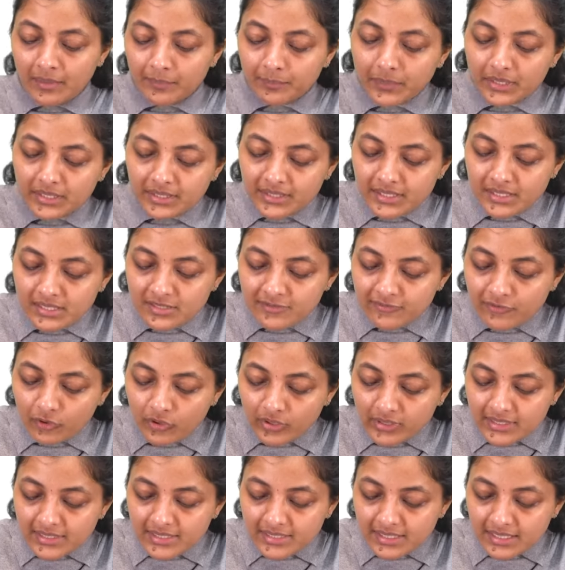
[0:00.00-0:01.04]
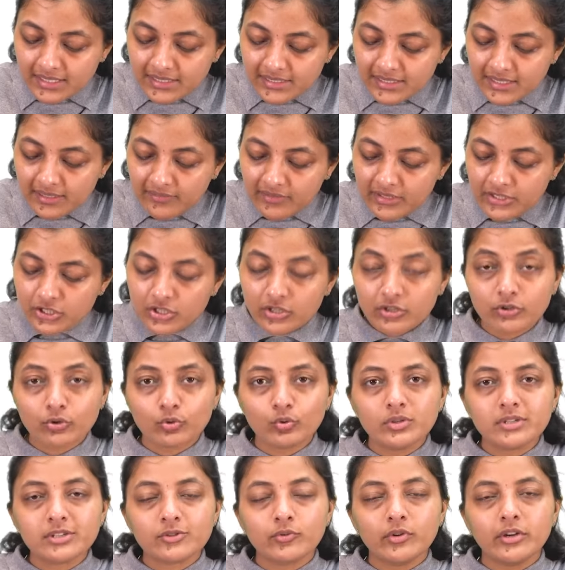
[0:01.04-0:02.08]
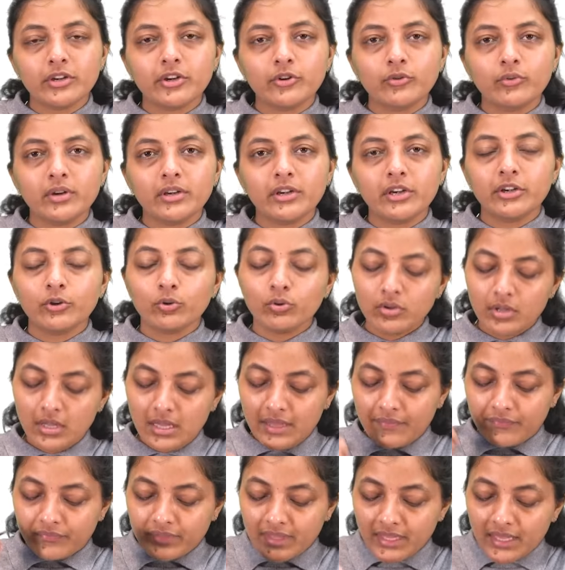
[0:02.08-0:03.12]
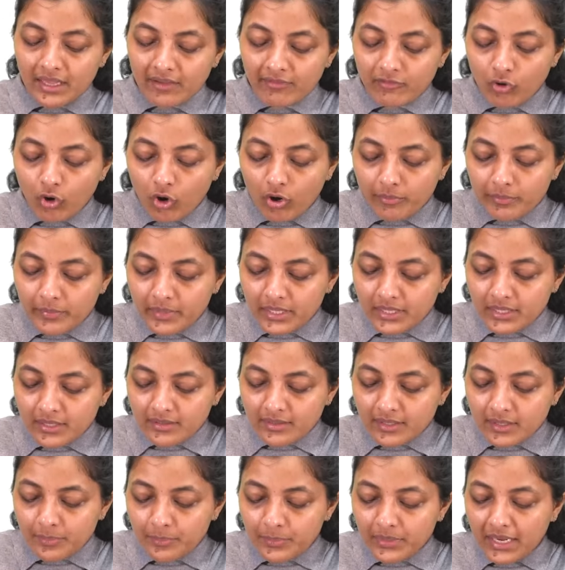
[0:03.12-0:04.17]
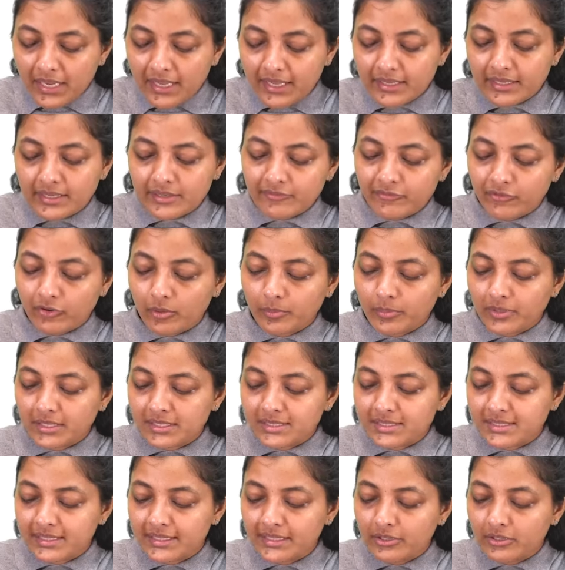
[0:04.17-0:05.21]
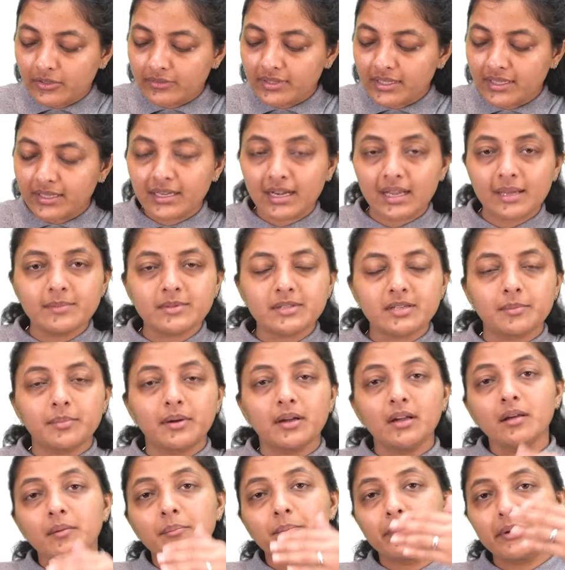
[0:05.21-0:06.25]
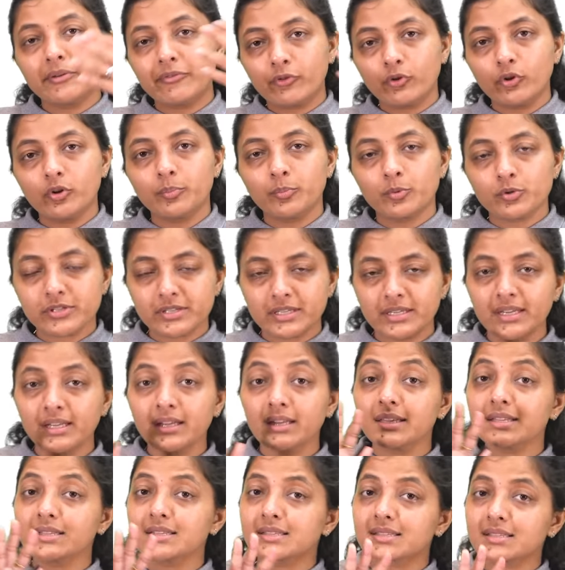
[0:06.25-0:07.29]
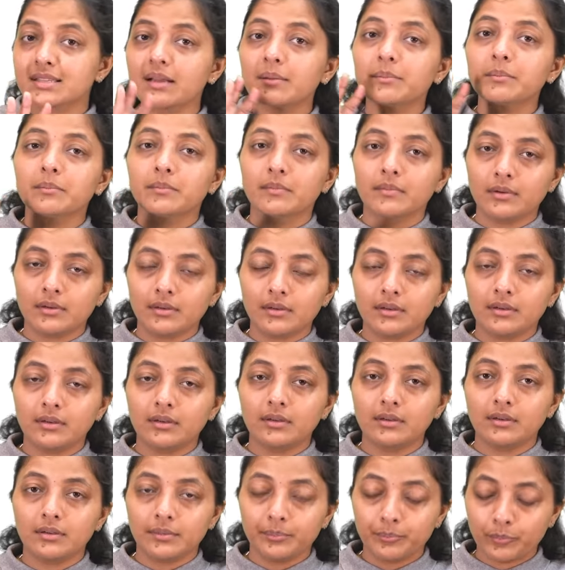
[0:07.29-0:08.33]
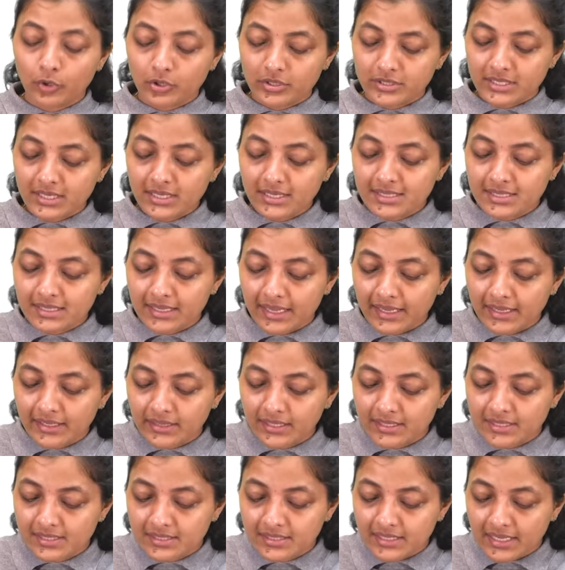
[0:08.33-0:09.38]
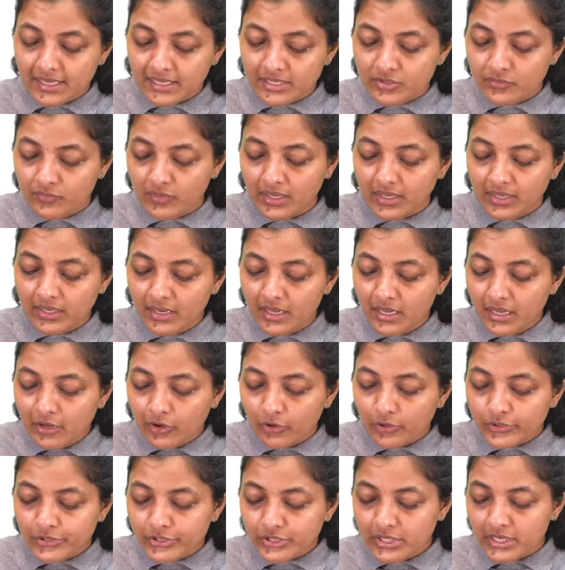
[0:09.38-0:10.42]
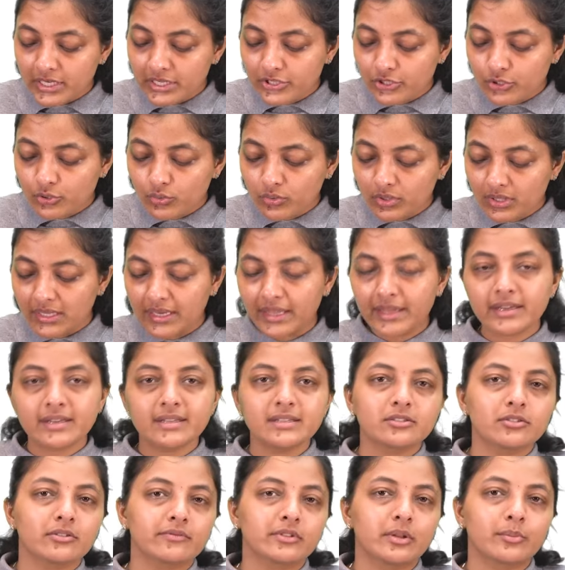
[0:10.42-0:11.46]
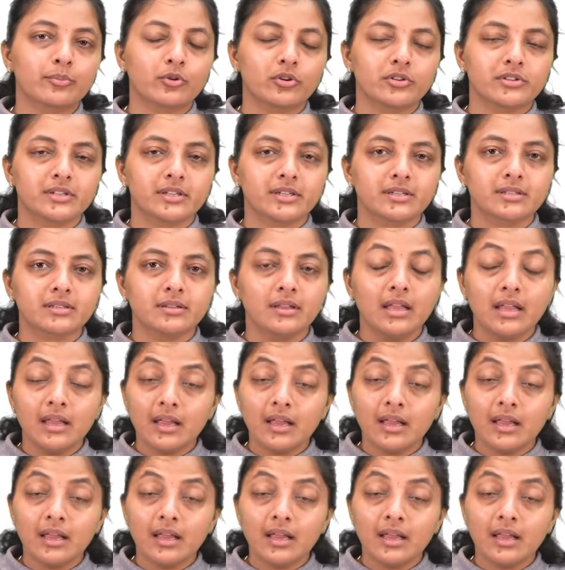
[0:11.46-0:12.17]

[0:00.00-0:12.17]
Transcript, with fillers: But this Forest Conservation Rules twenty twenty-two, they have omitted the prior informed consent of the Gram Sabha before proceeding in some uh, projects like the stage one or stage two clearance of the project.